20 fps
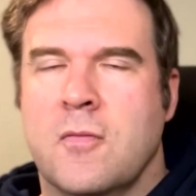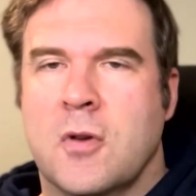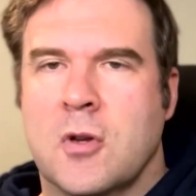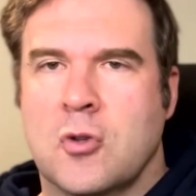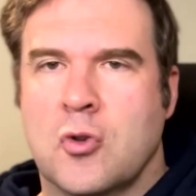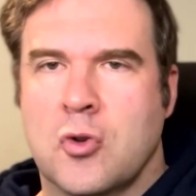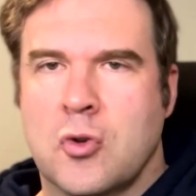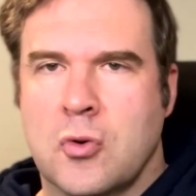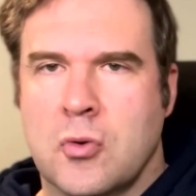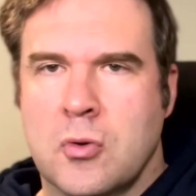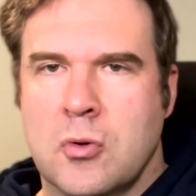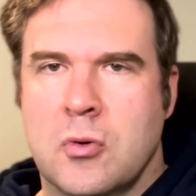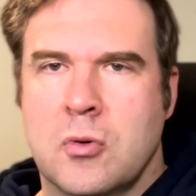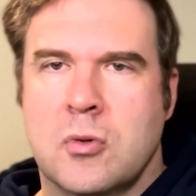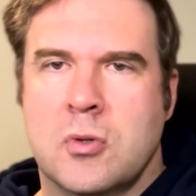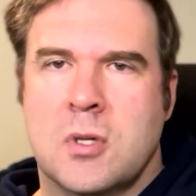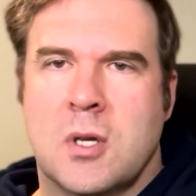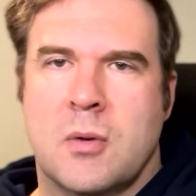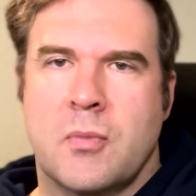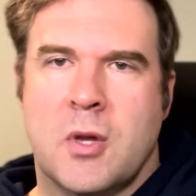Victor
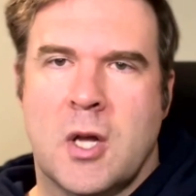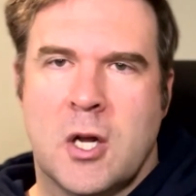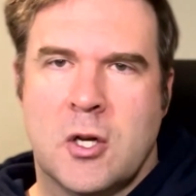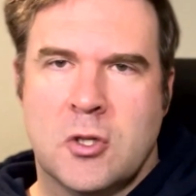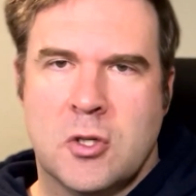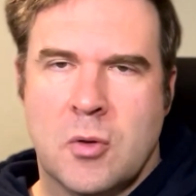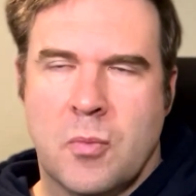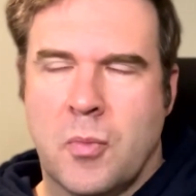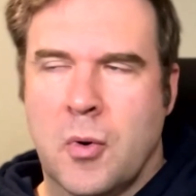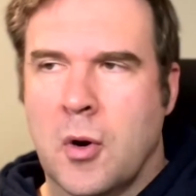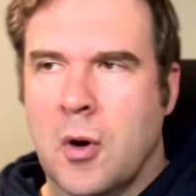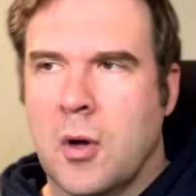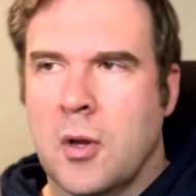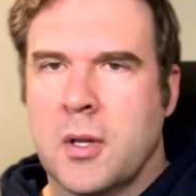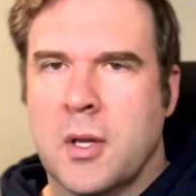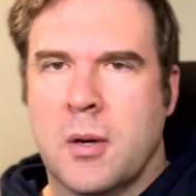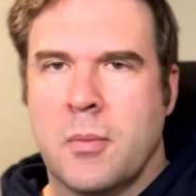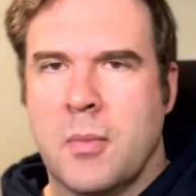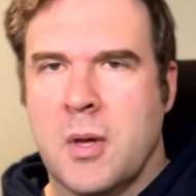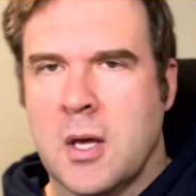Cruz, let him catch the ball
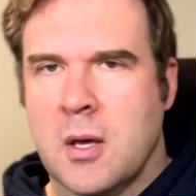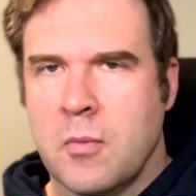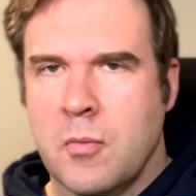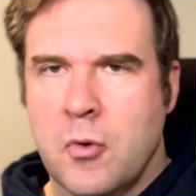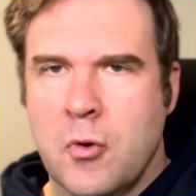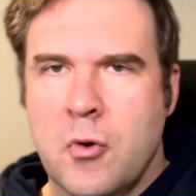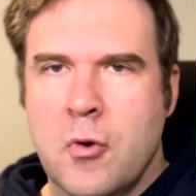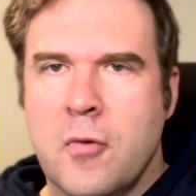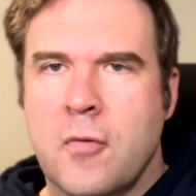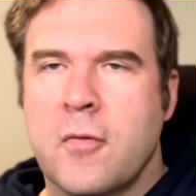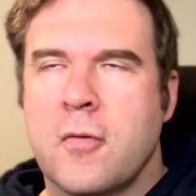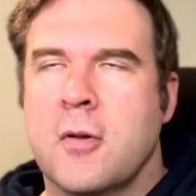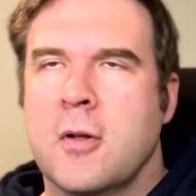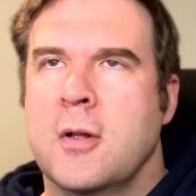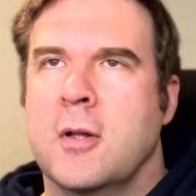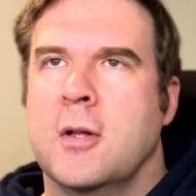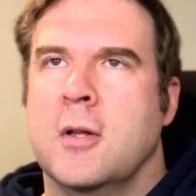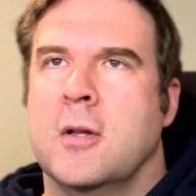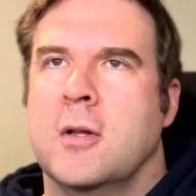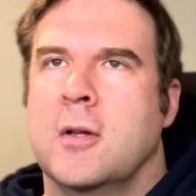and let him make a move.
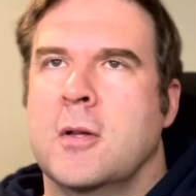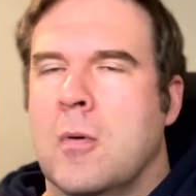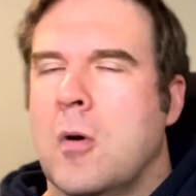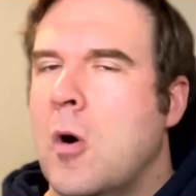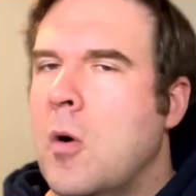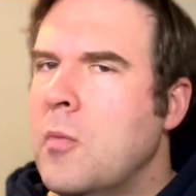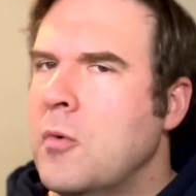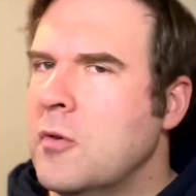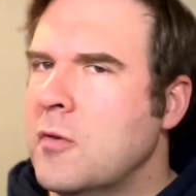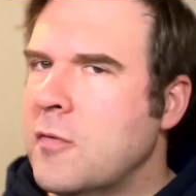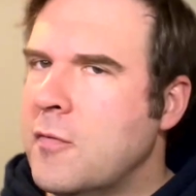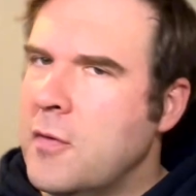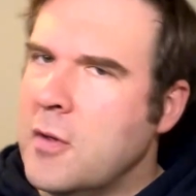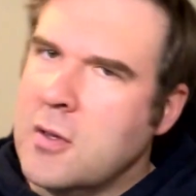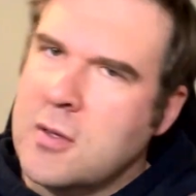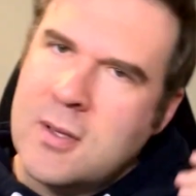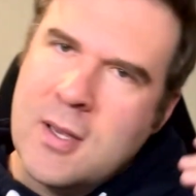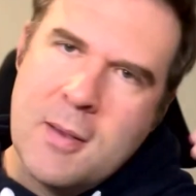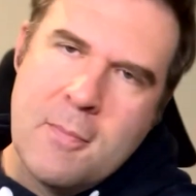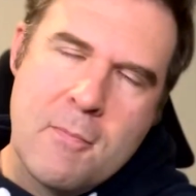Almost
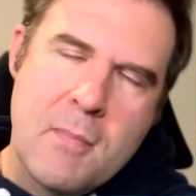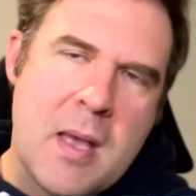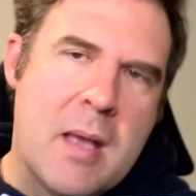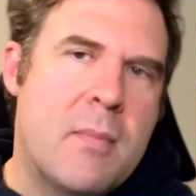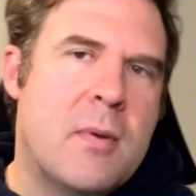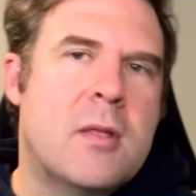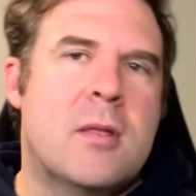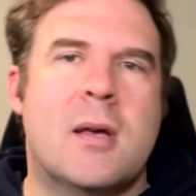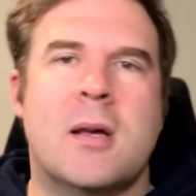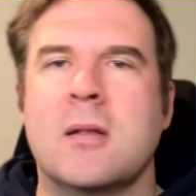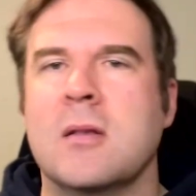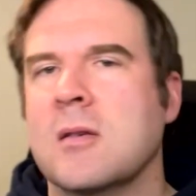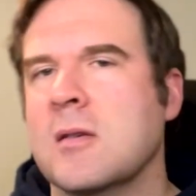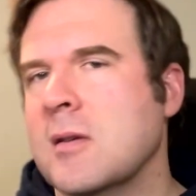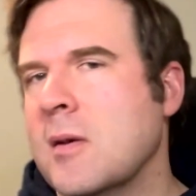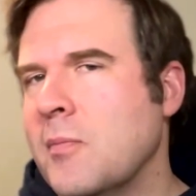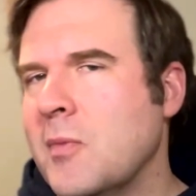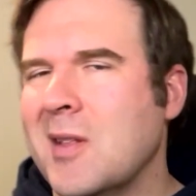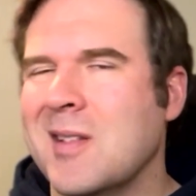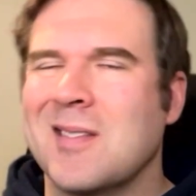feels like maybe that's
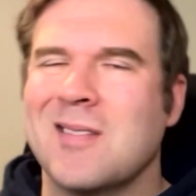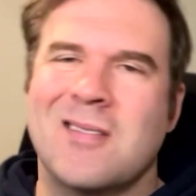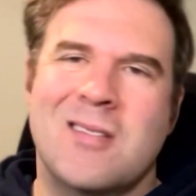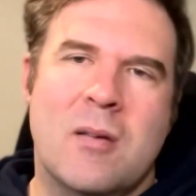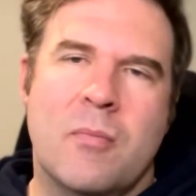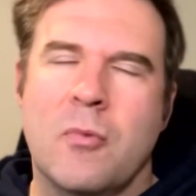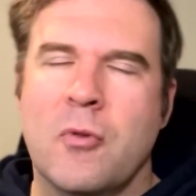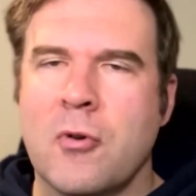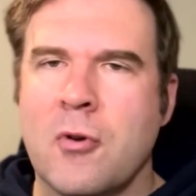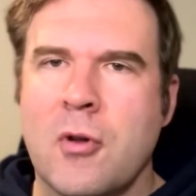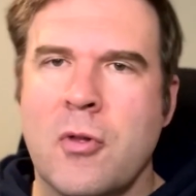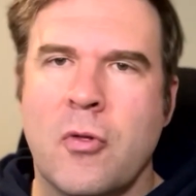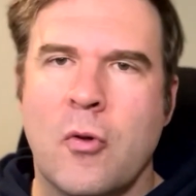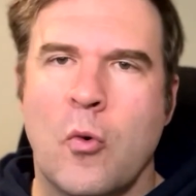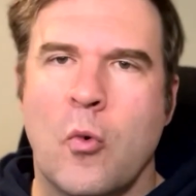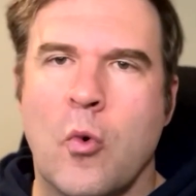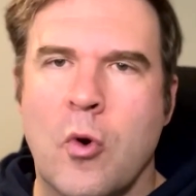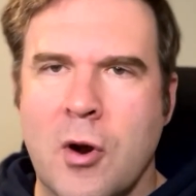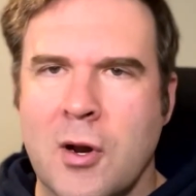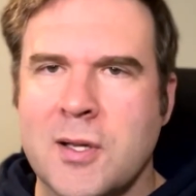something similar in
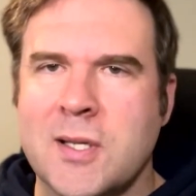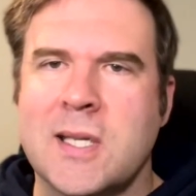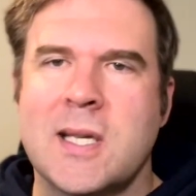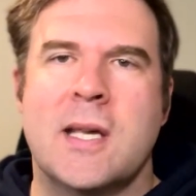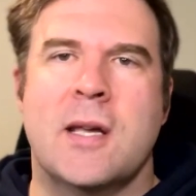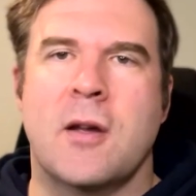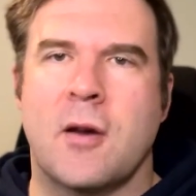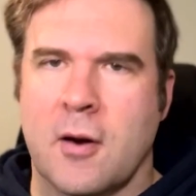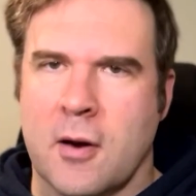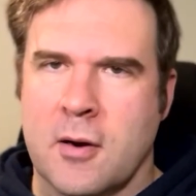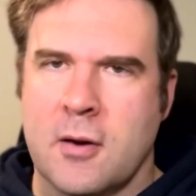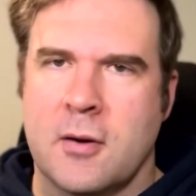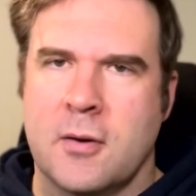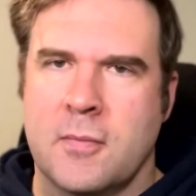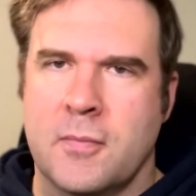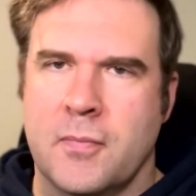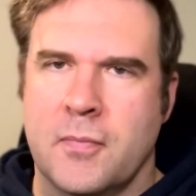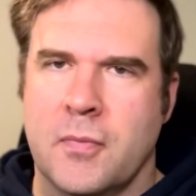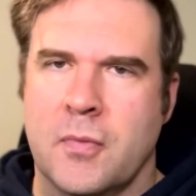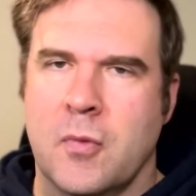the works here,
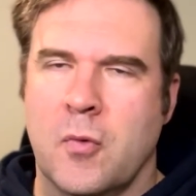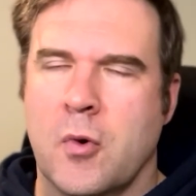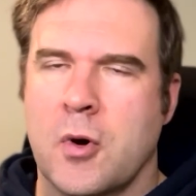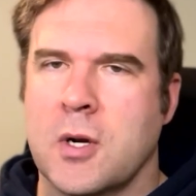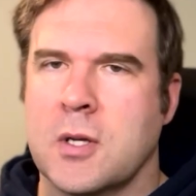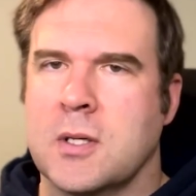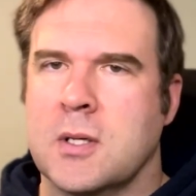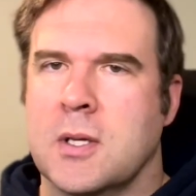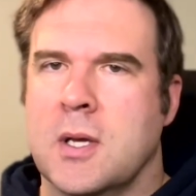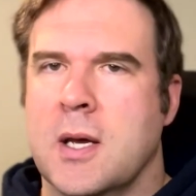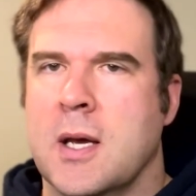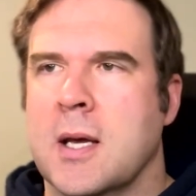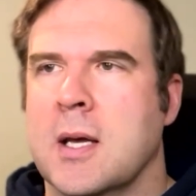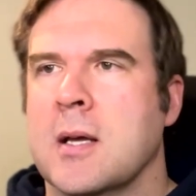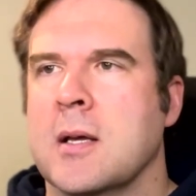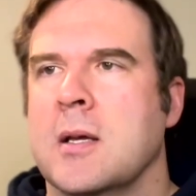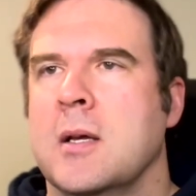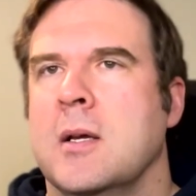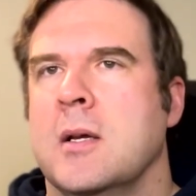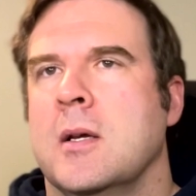where it's
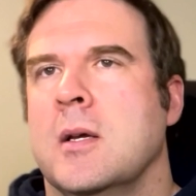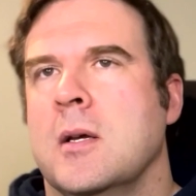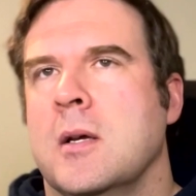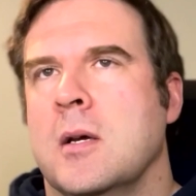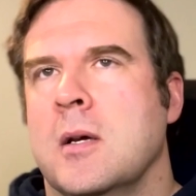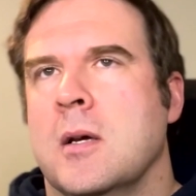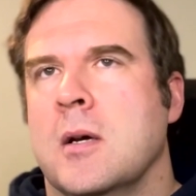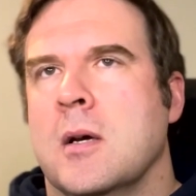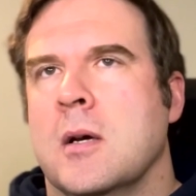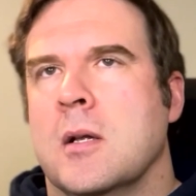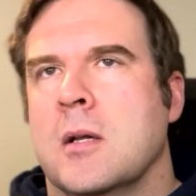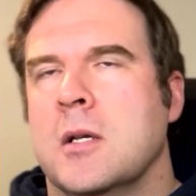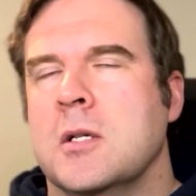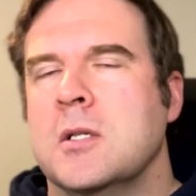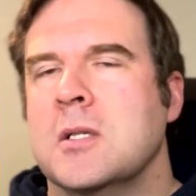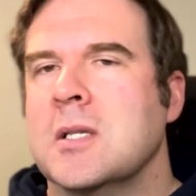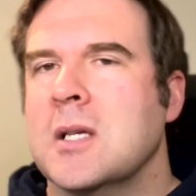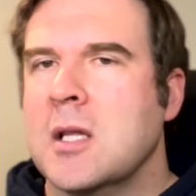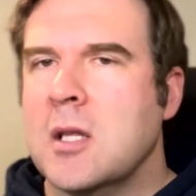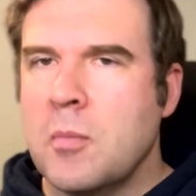like,
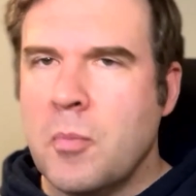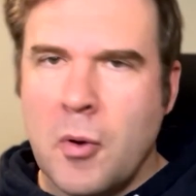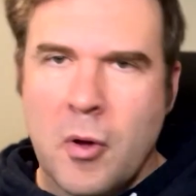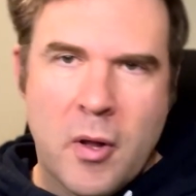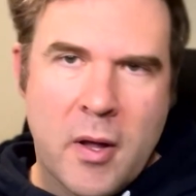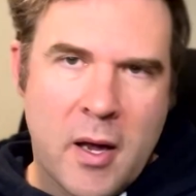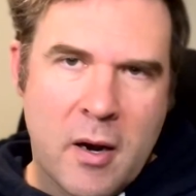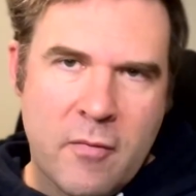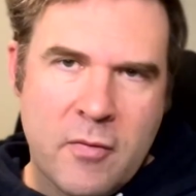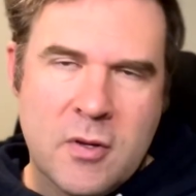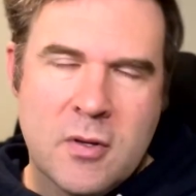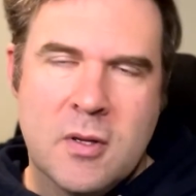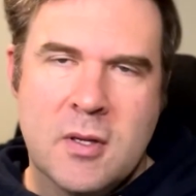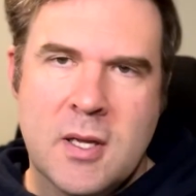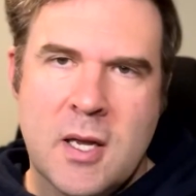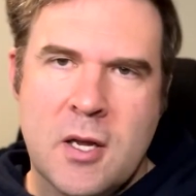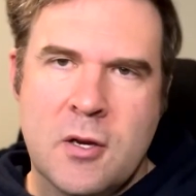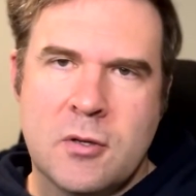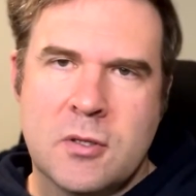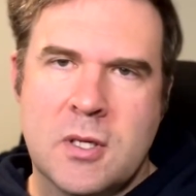let's just get the ball out of
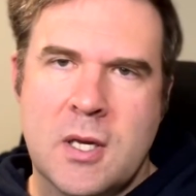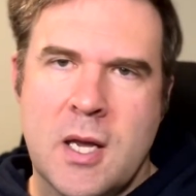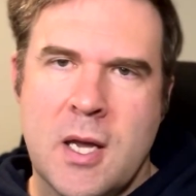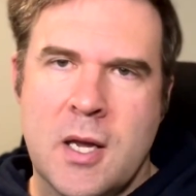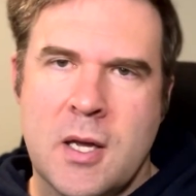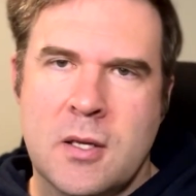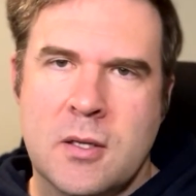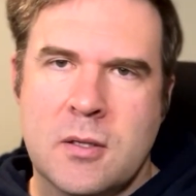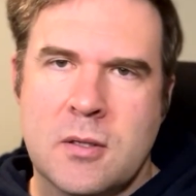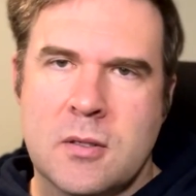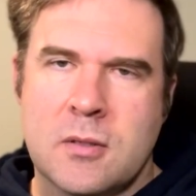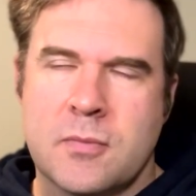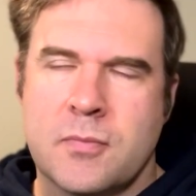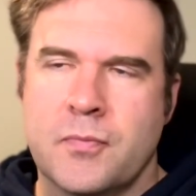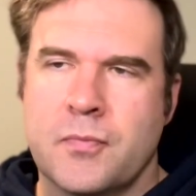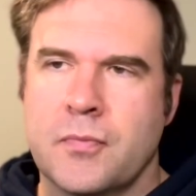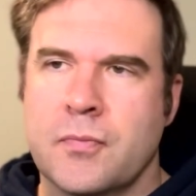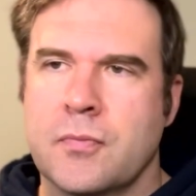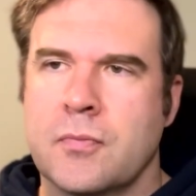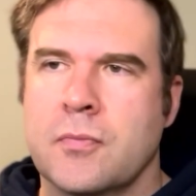Daniel's hands
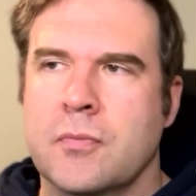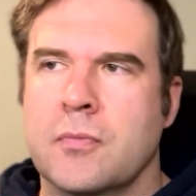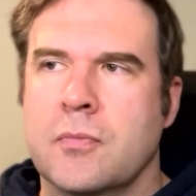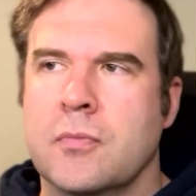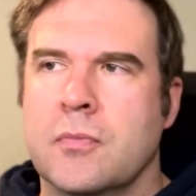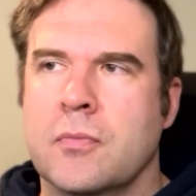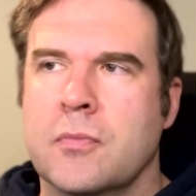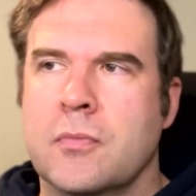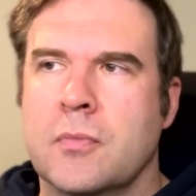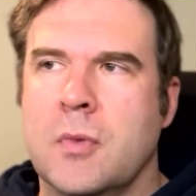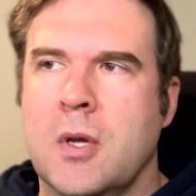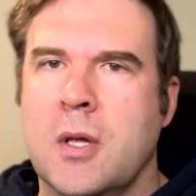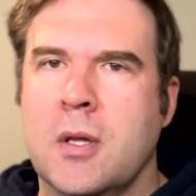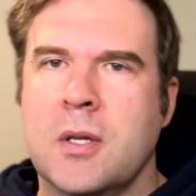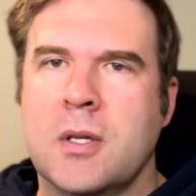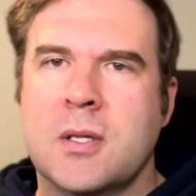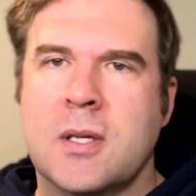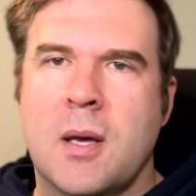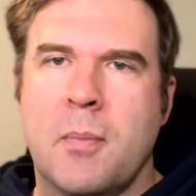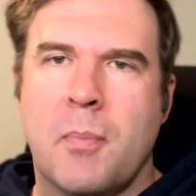and
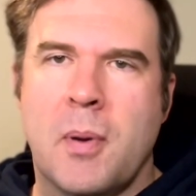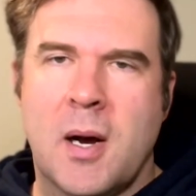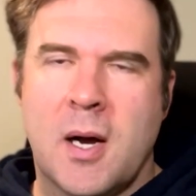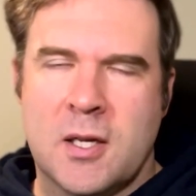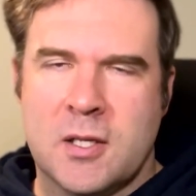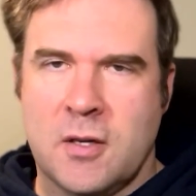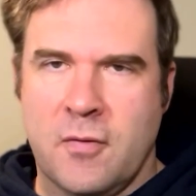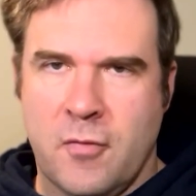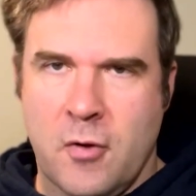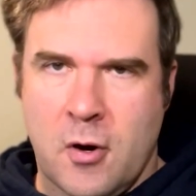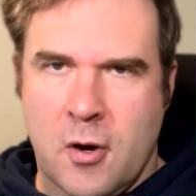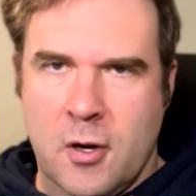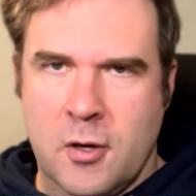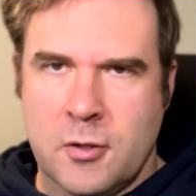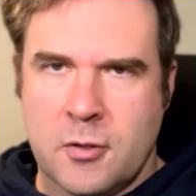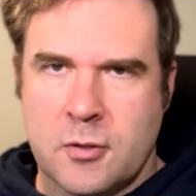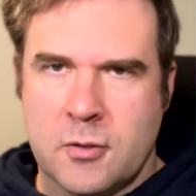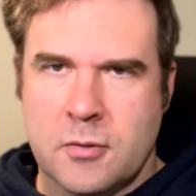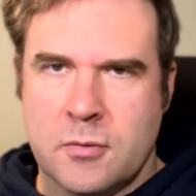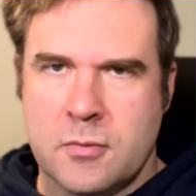let's get positive
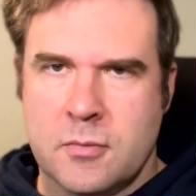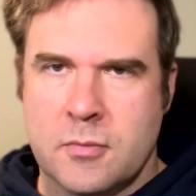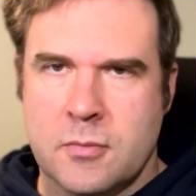yardage.